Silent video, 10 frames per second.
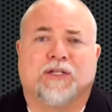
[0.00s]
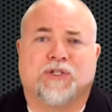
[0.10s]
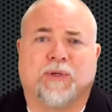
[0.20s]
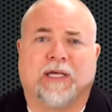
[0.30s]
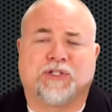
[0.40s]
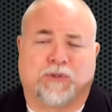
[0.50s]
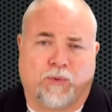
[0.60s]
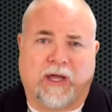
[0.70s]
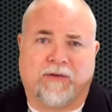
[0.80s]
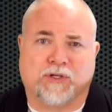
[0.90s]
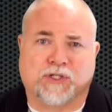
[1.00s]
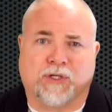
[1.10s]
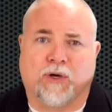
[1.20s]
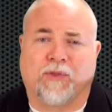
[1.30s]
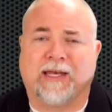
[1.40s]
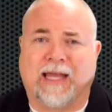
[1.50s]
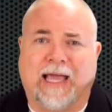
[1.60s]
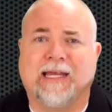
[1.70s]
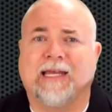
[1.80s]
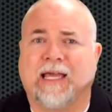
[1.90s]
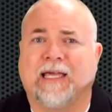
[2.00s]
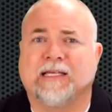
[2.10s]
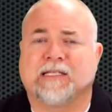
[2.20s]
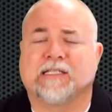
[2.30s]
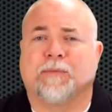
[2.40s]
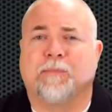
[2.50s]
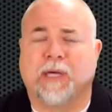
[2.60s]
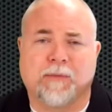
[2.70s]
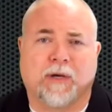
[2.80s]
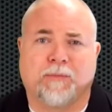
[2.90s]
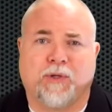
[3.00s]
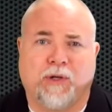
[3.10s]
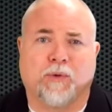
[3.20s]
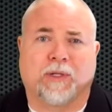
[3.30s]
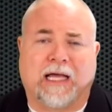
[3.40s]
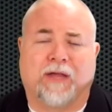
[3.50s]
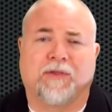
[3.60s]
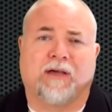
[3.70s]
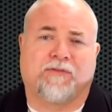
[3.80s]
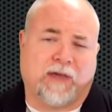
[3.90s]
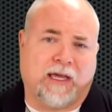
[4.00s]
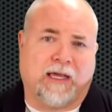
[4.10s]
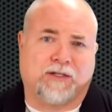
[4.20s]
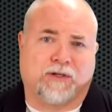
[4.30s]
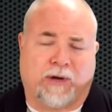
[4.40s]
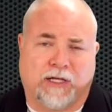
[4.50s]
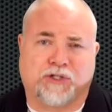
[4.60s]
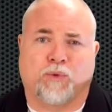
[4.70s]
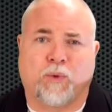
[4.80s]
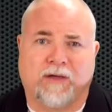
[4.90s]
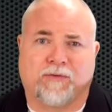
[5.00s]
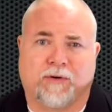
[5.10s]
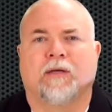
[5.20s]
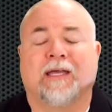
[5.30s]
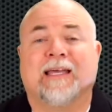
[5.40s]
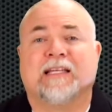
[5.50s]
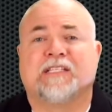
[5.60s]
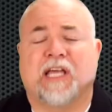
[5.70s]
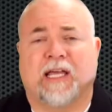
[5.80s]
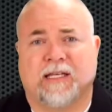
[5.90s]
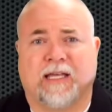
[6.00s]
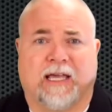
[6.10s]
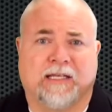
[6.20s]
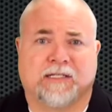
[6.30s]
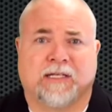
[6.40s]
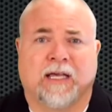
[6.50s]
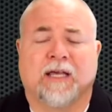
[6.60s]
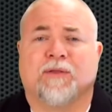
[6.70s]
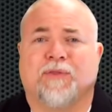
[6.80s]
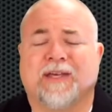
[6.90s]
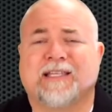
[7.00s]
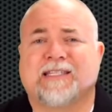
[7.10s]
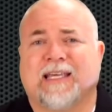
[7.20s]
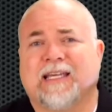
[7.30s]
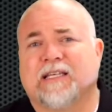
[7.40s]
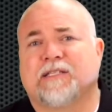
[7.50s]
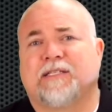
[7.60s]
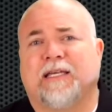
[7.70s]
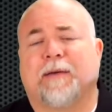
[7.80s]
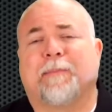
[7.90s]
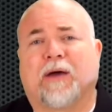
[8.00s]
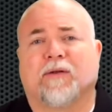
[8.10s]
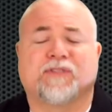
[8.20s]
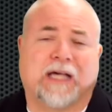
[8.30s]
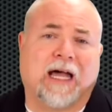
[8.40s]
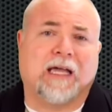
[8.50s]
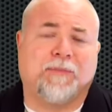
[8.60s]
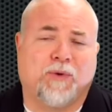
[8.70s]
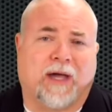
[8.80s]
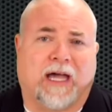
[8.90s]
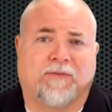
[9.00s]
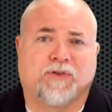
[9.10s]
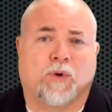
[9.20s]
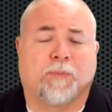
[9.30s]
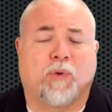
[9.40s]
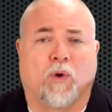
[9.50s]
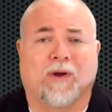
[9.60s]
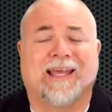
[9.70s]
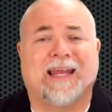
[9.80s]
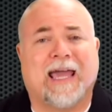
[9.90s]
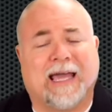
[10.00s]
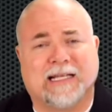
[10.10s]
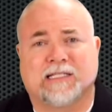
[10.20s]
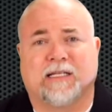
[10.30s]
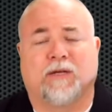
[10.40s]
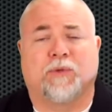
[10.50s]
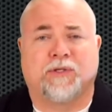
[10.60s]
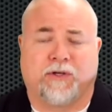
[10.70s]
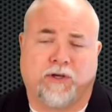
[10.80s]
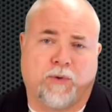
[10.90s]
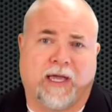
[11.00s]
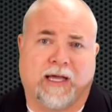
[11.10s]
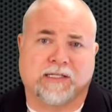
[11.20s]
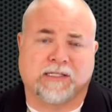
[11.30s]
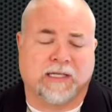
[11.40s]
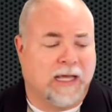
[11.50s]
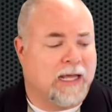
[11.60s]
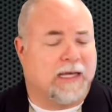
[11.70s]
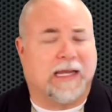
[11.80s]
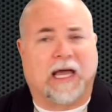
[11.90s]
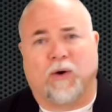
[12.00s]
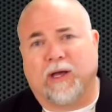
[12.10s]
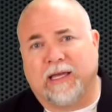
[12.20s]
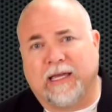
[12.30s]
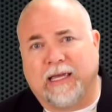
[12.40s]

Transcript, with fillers: to get your waiver. So know that 90 days is the minimum you need to allow the FAA to grant your waiver. 10 days. This is the amount of time you have to report an accident with your UAS. Now,